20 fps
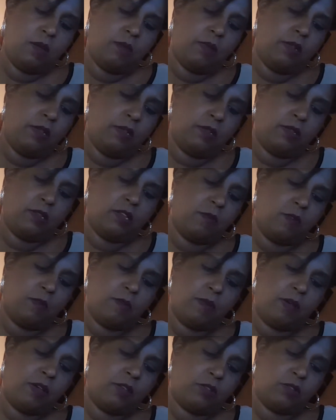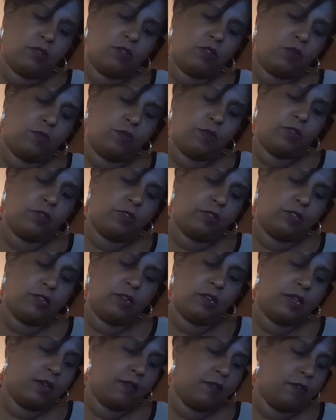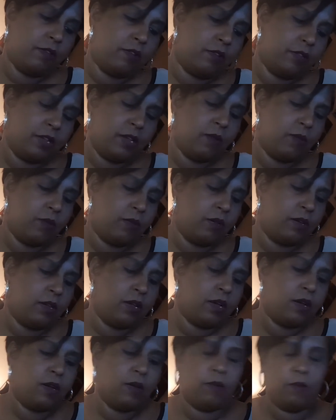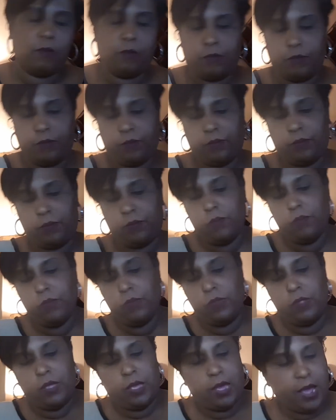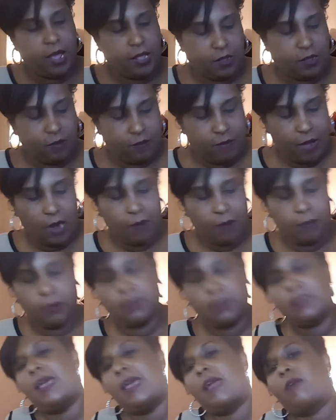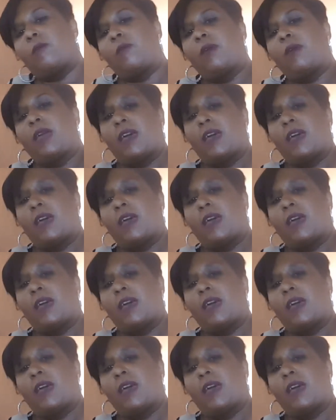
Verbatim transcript: Please tell me about Scorpios in love. There we go. At the bottom of the deck, we have the